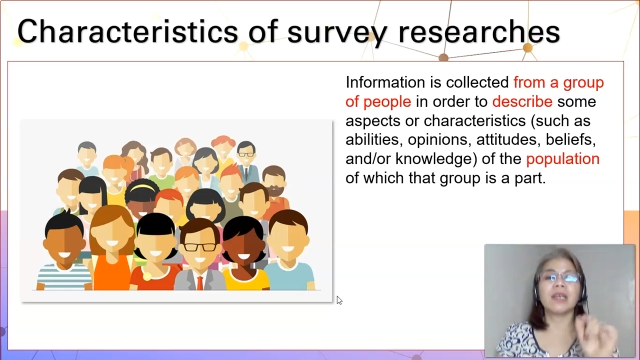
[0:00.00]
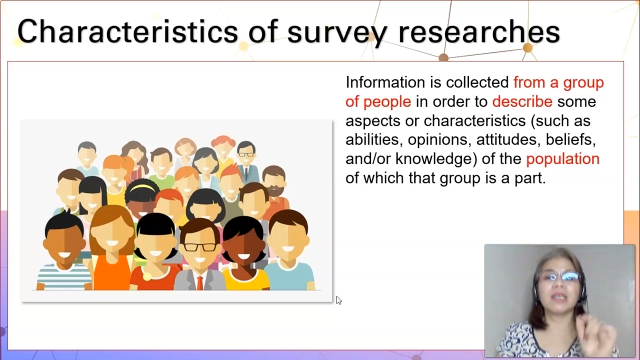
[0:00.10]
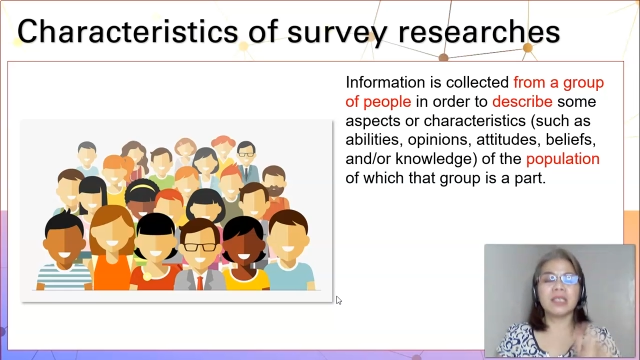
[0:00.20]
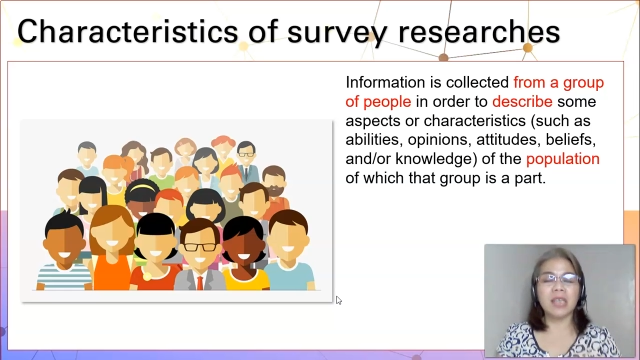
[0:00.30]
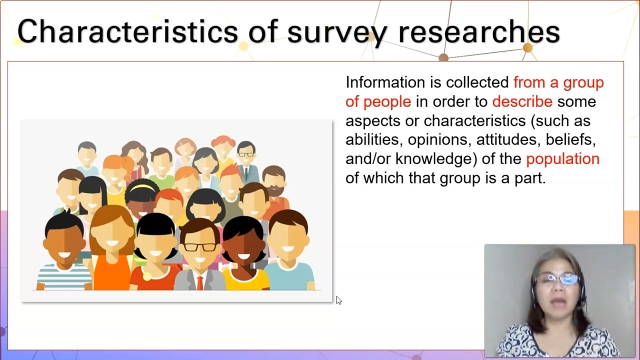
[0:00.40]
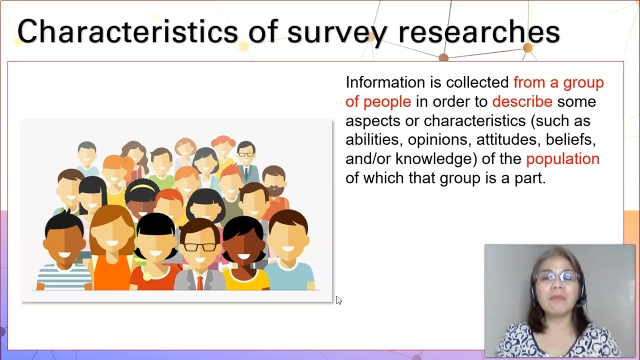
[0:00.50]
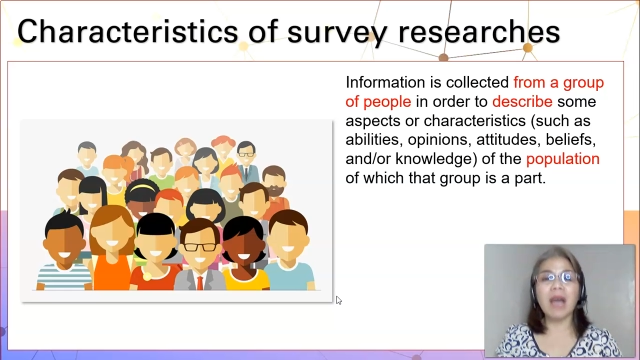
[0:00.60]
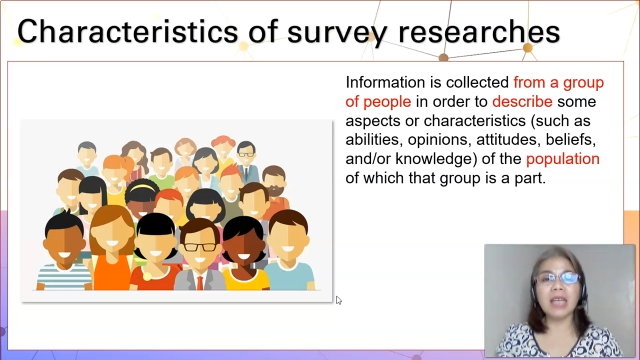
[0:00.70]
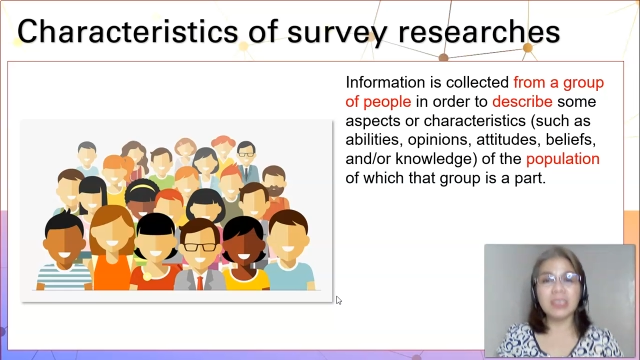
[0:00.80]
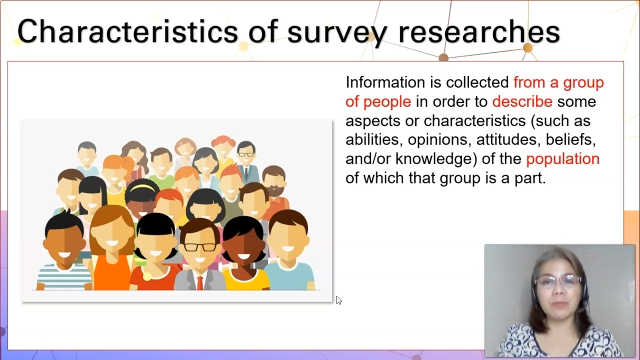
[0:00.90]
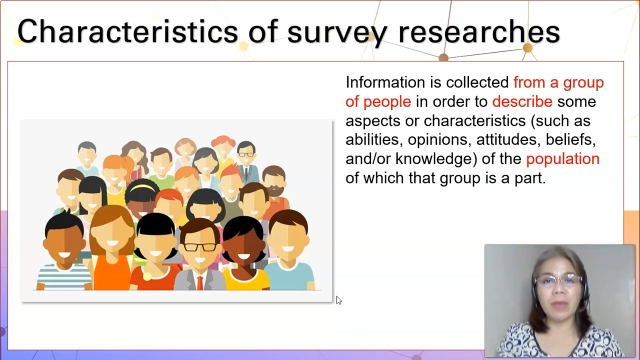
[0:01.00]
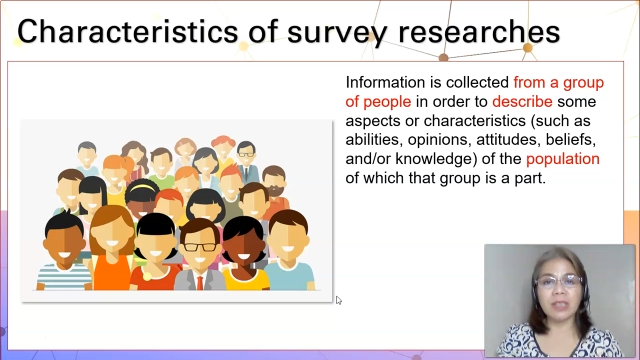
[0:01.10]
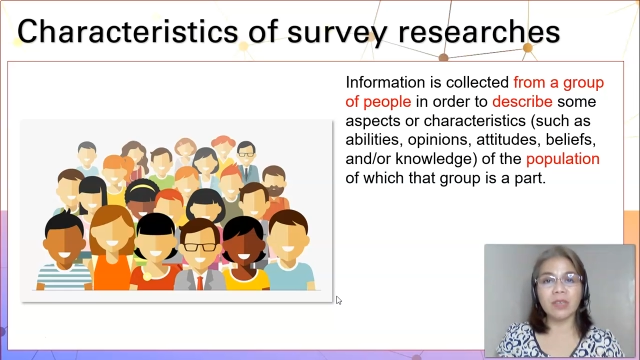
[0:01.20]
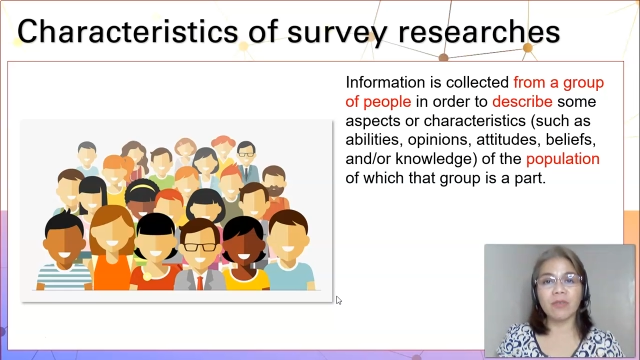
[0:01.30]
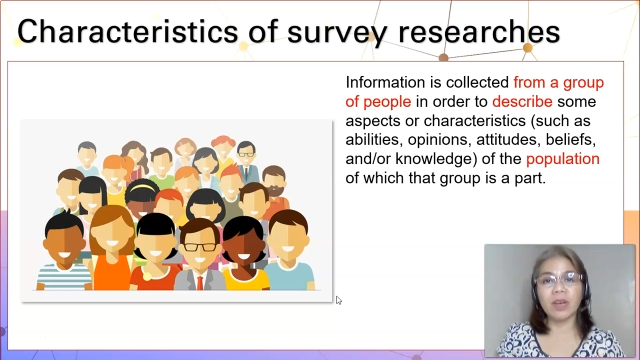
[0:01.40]
some
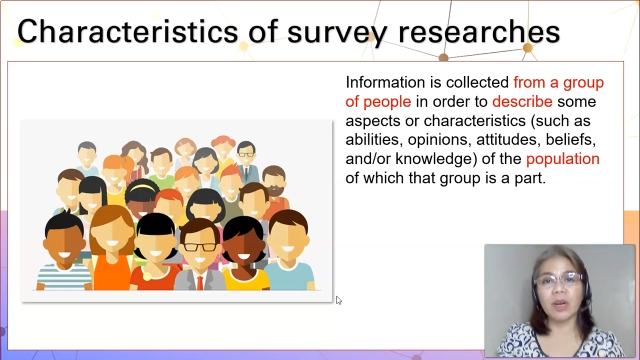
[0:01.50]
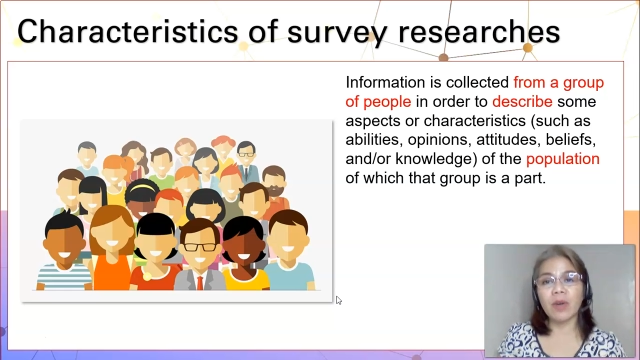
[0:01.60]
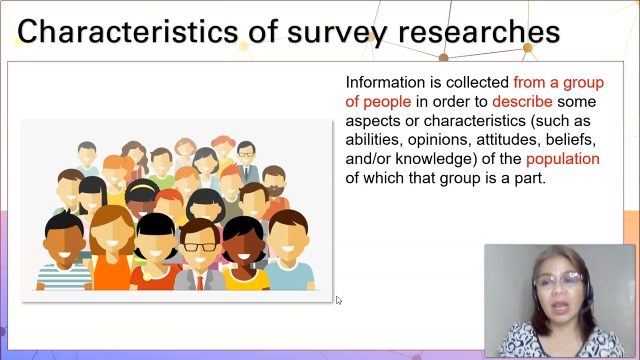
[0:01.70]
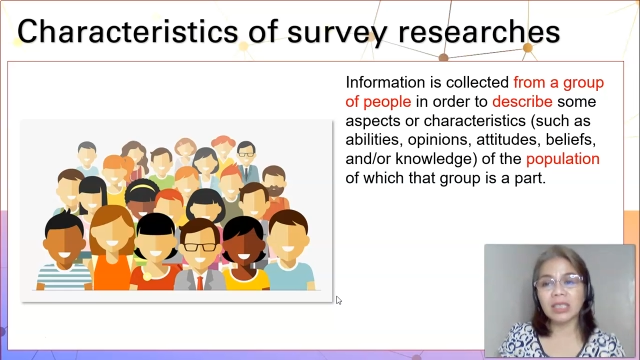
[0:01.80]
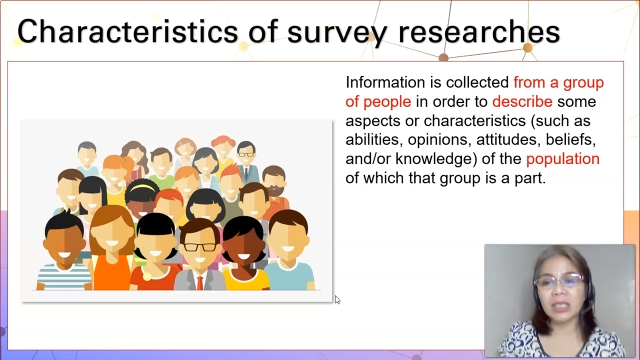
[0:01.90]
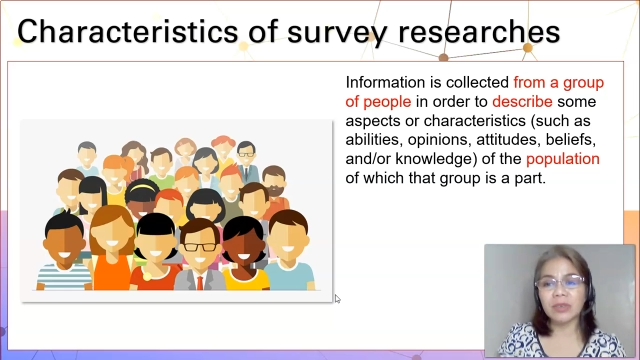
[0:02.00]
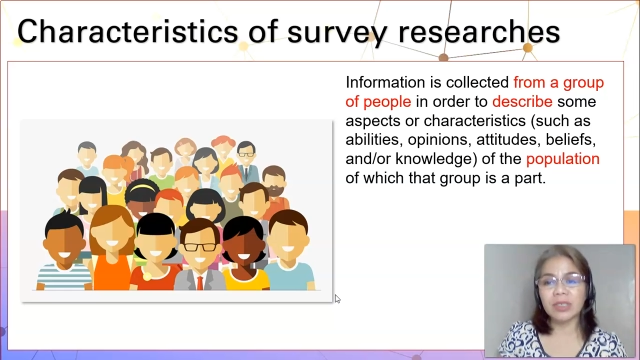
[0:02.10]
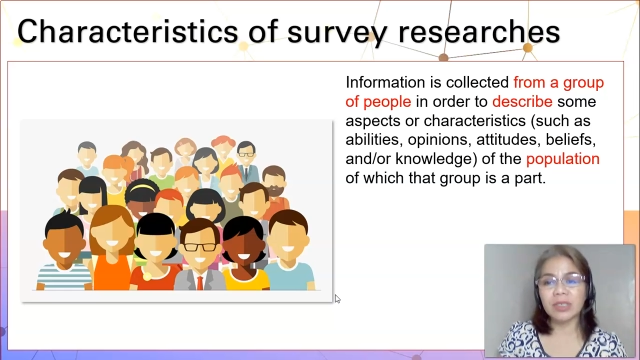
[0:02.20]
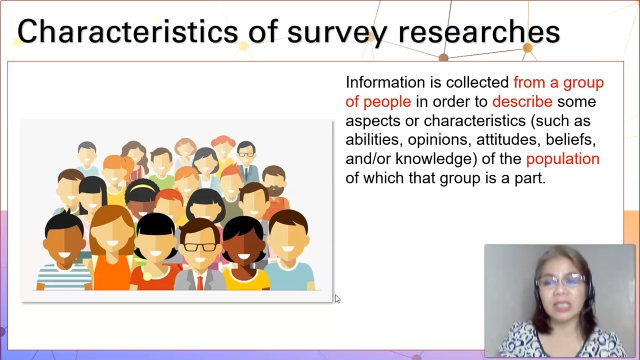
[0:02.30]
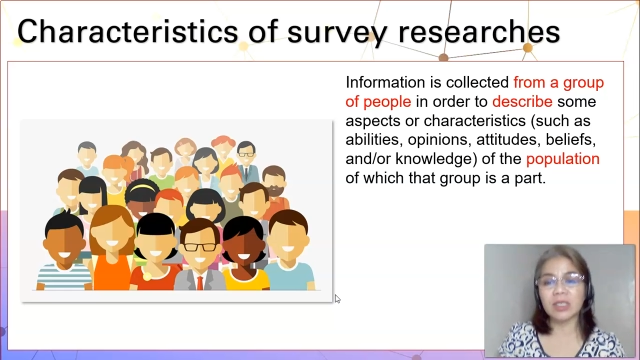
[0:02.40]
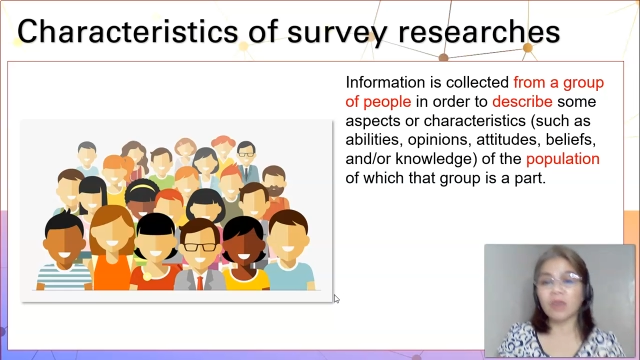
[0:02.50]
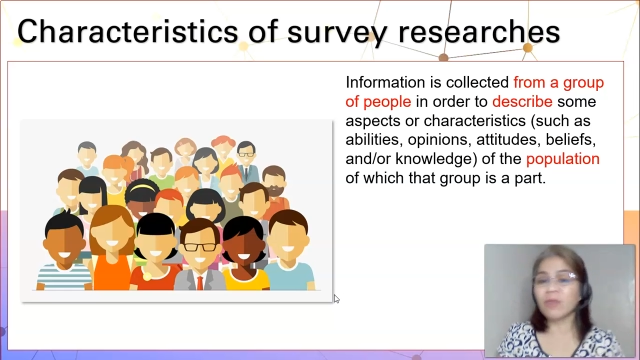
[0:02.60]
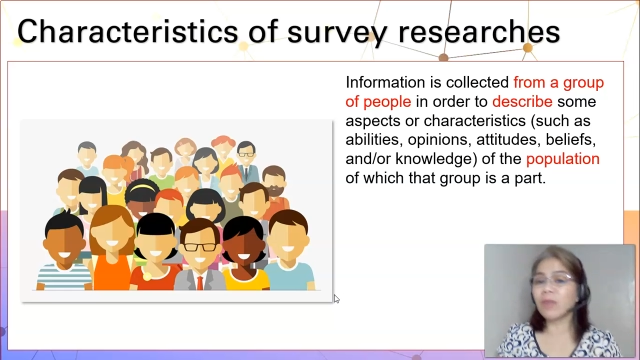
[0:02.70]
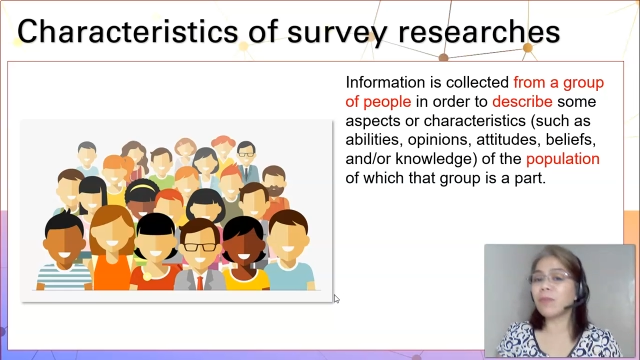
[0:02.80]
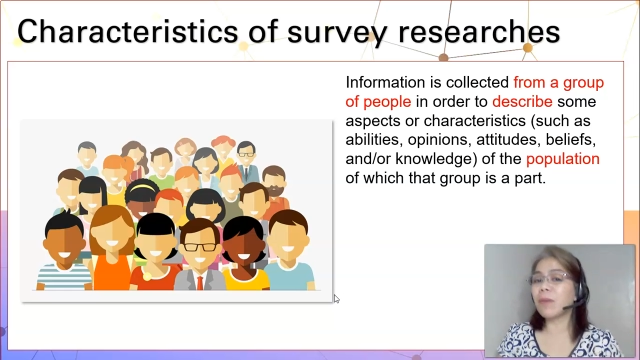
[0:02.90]
aspects of characteristics
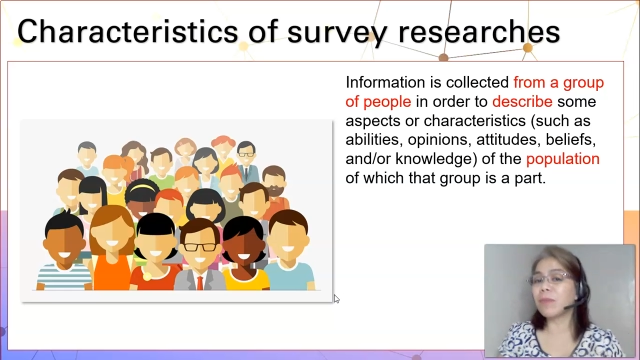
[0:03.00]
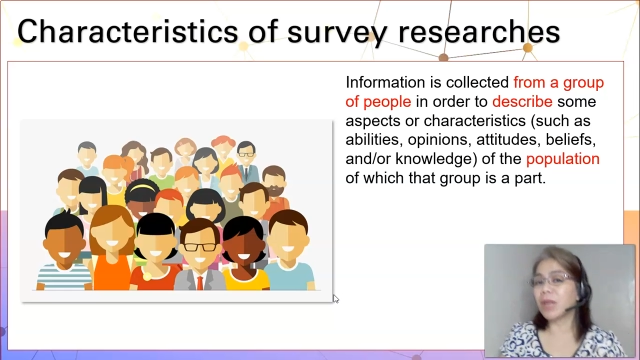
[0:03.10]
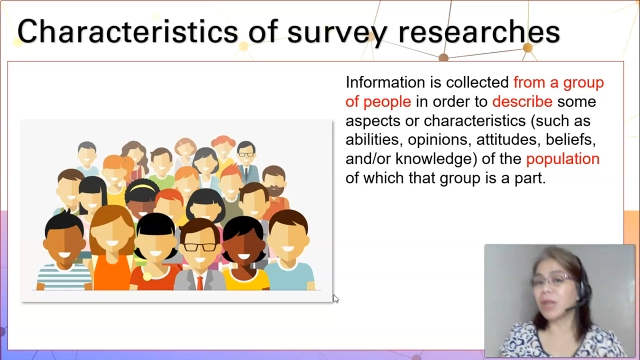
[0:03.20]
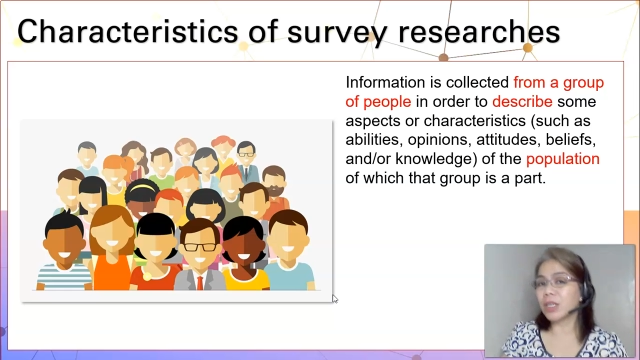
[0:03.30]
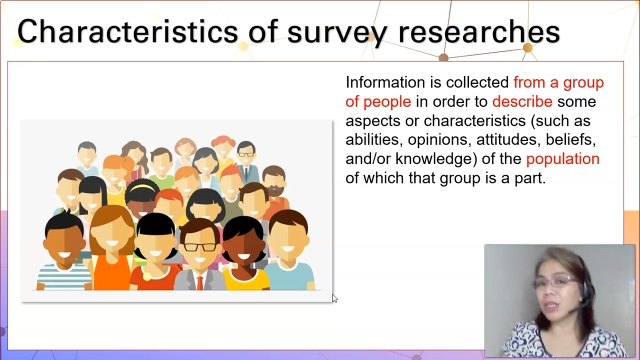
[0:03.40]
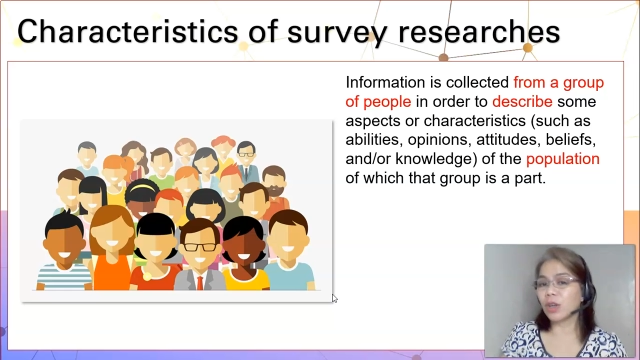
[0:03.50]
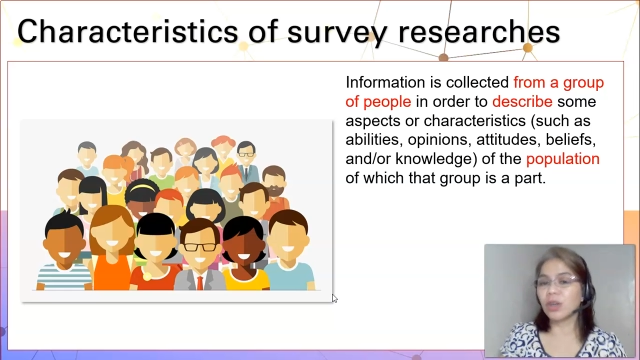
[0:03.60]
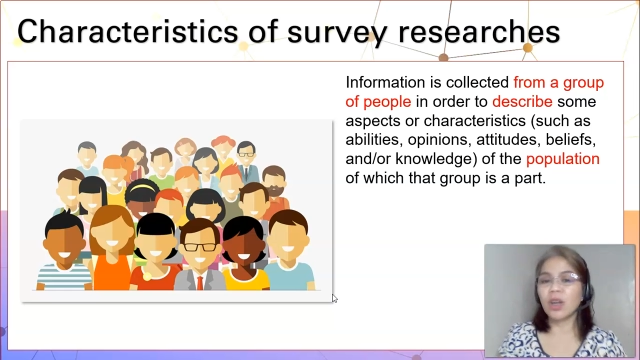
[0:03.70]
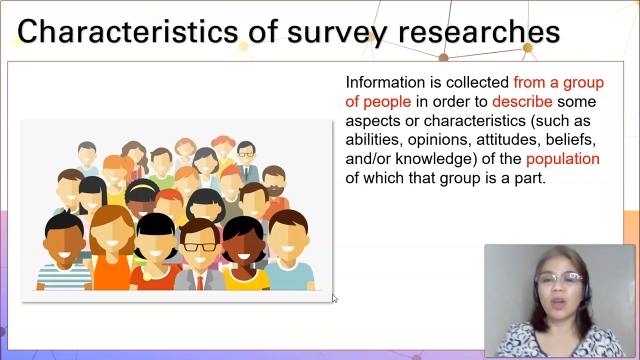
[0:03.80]
of the population